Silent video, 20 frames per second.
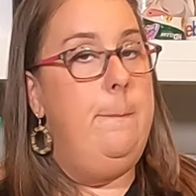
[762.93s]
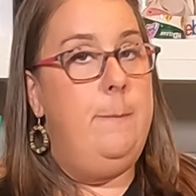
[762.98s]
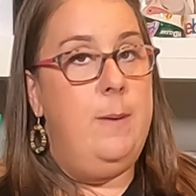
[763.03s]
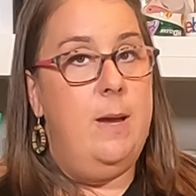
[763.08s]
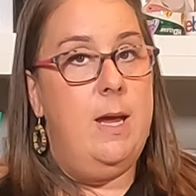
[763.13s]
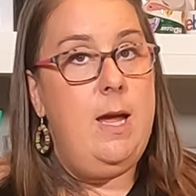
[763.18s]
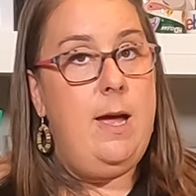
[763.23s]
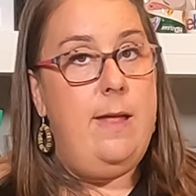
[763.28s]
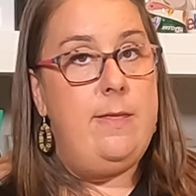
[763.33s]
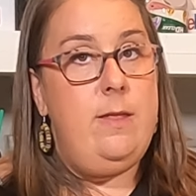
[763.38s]

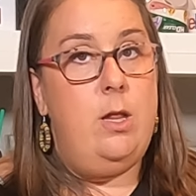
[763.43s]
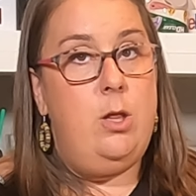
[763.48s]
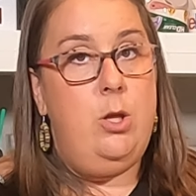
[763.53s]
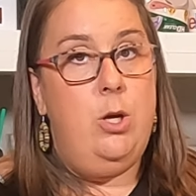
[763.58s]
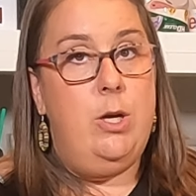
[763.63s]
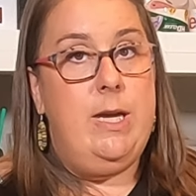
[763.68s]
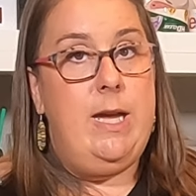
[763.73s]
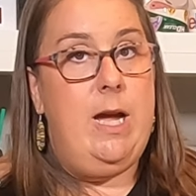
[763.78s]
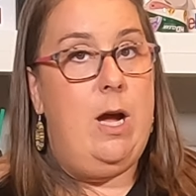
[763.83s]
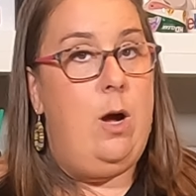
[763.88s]
Be on the
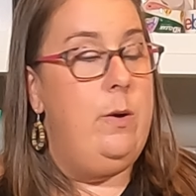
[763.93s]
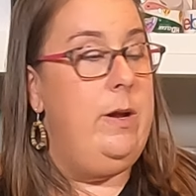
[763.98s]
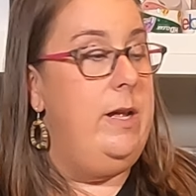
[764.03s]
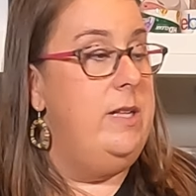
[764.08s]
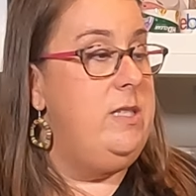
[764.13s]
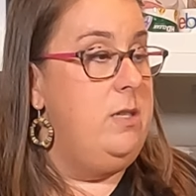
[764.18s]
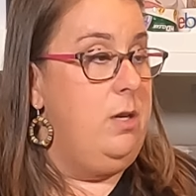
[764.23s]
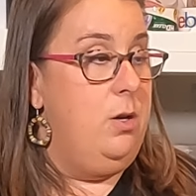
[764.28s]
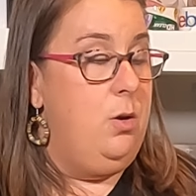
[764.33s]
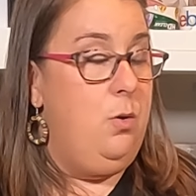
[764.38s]
lookout.
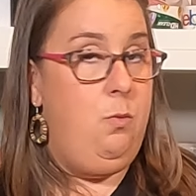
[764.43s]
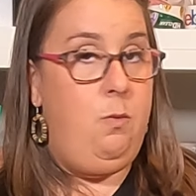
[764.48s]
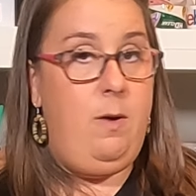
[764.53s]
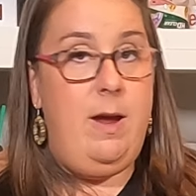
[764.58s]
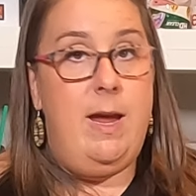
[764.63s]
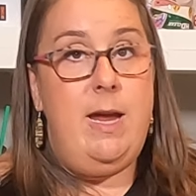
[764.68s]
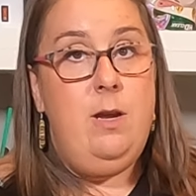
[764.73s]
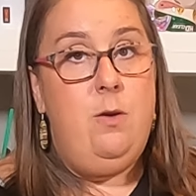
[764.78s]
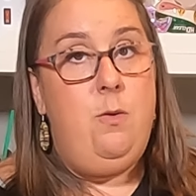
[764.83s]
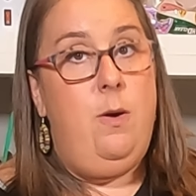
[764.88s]
It's a
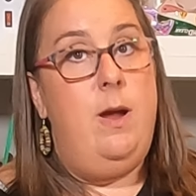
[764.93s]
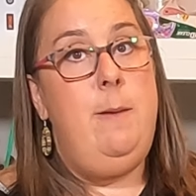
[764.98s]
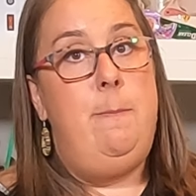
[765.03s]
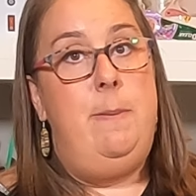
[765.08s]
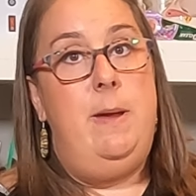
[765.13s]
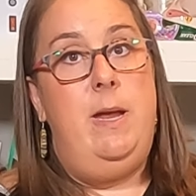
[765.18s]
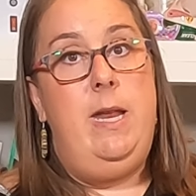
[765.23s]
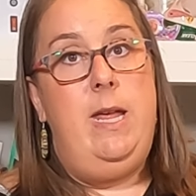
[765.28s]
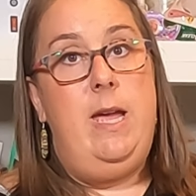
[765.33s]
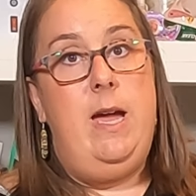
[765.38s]
great
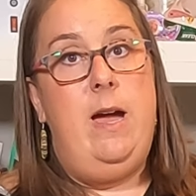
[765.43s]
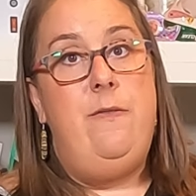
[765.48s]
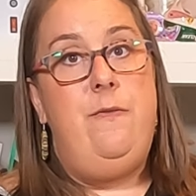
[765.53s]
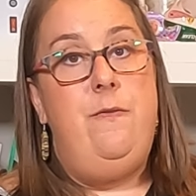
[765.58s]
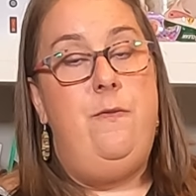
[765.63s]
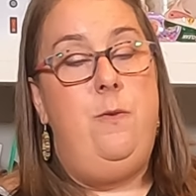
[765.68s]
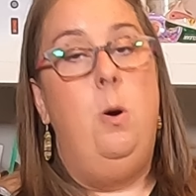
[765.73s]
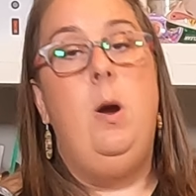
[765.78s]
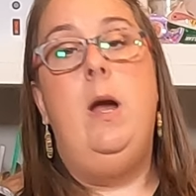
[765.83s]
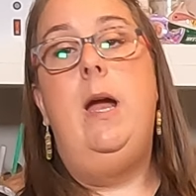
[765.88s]
PDF
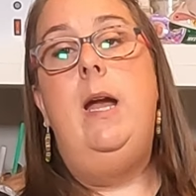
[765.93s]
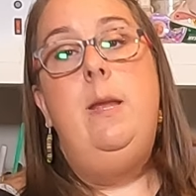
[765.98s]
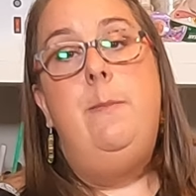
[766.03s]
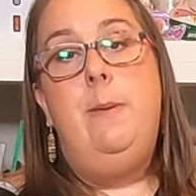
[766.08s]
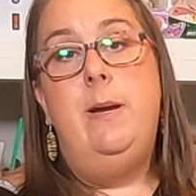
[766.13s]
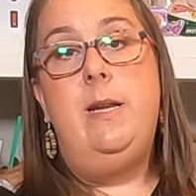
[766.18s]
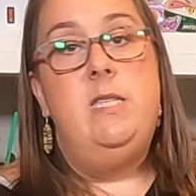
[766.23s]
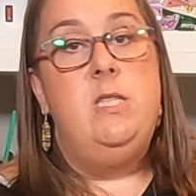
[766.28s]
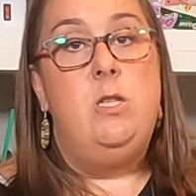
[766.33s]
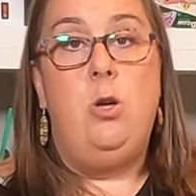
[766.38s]
for
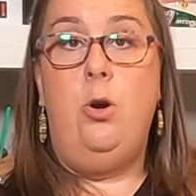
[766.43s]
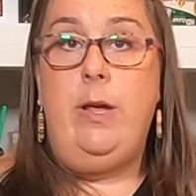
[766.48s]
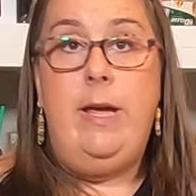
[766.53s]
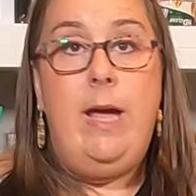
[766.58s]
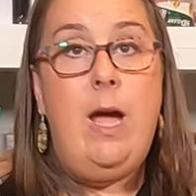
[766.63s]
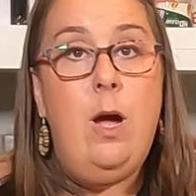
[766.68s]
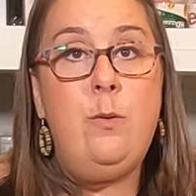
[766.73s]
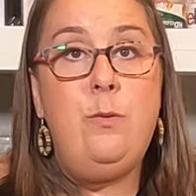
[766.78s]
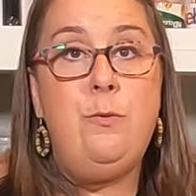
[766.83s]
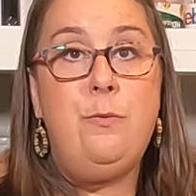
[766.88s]
anybody
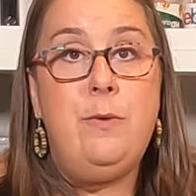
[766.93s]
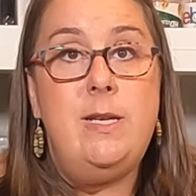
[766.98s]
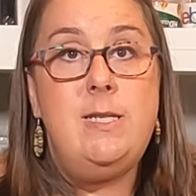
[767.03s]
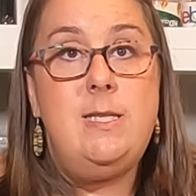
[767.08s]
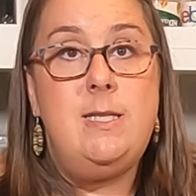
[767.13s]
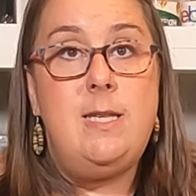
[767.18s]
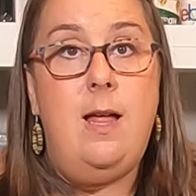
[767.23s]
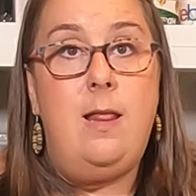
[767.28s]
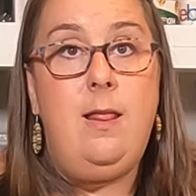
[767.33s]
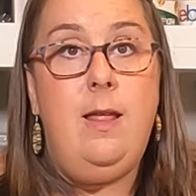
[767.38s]
starting out in
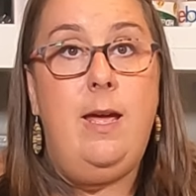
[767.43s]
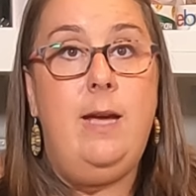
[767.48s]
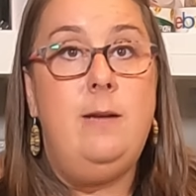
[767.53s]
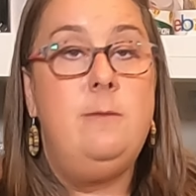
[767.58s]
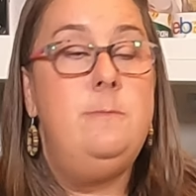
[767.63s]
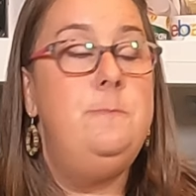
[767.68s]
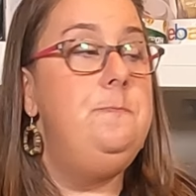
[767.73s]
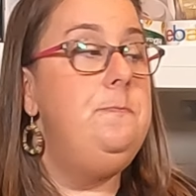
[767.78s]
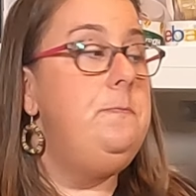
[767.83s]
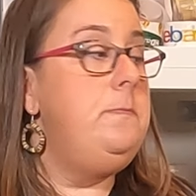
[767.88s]

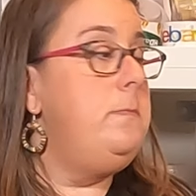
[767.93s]
reselling.